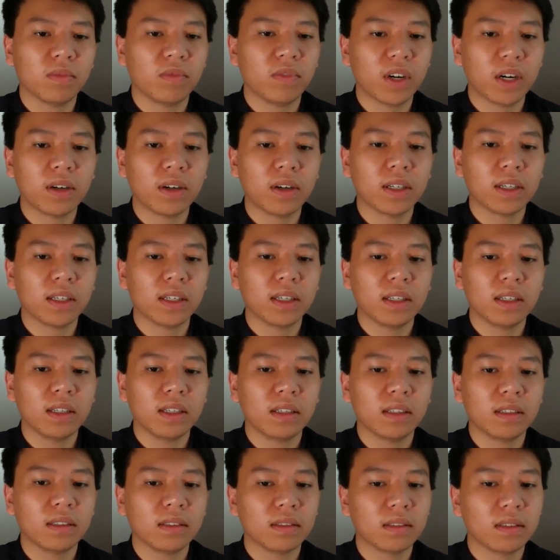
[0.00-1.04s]

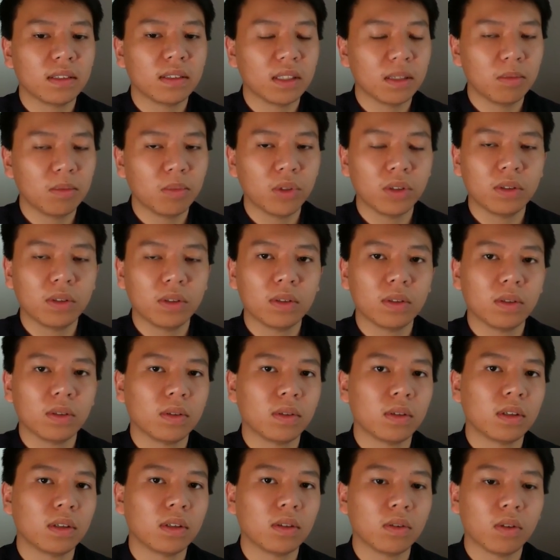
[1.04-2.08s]
very simple
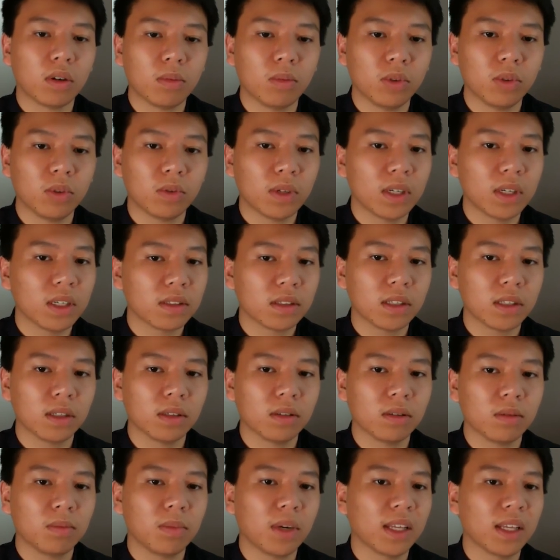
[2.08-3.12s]
or normal Rust
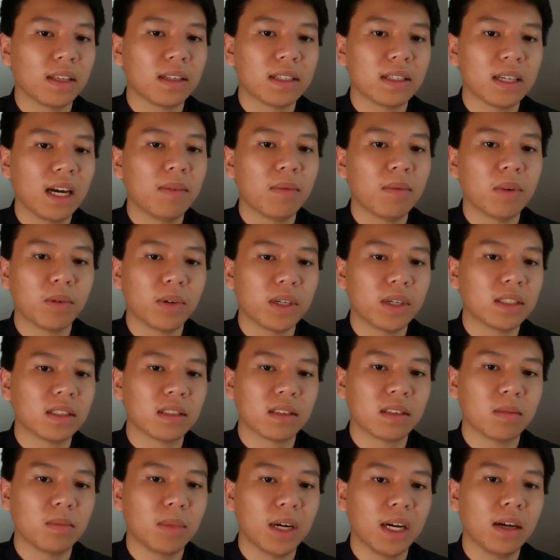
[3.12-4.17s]
code by the time it
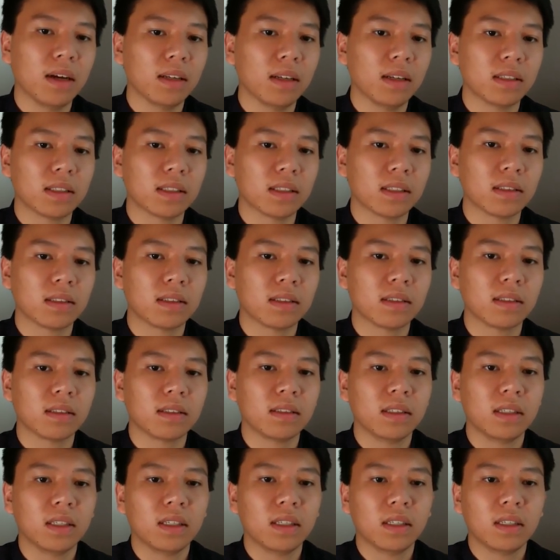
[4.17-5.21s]
reaches the biologist.
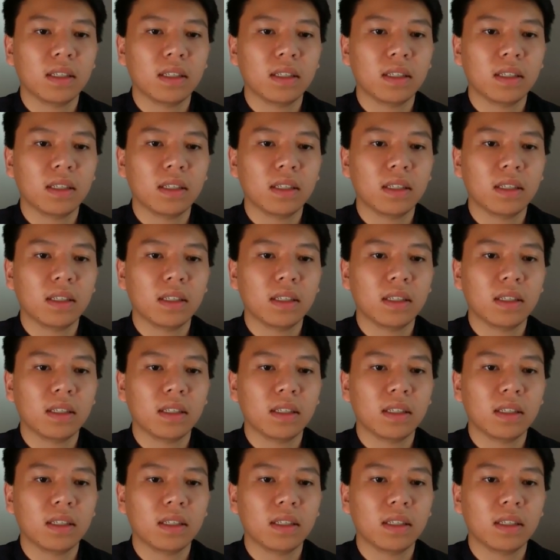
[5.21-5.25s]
